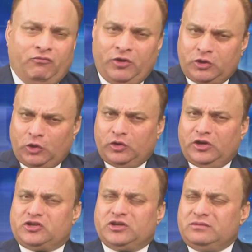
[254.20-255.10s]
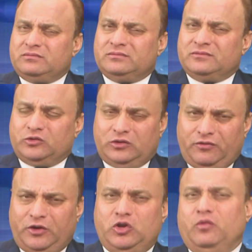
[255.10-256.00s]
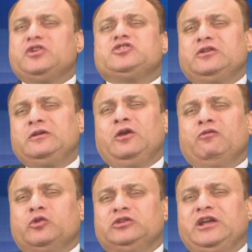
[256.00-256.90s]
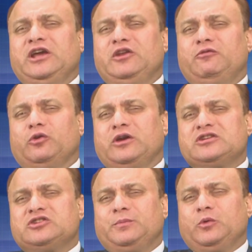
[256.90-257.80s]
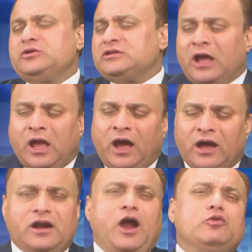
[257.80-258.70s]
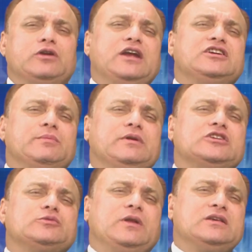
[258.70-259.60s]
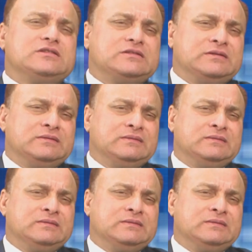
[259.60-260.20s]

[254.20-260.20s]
Video duration for the video version for the yearly forecast report is around 90 minutes plus.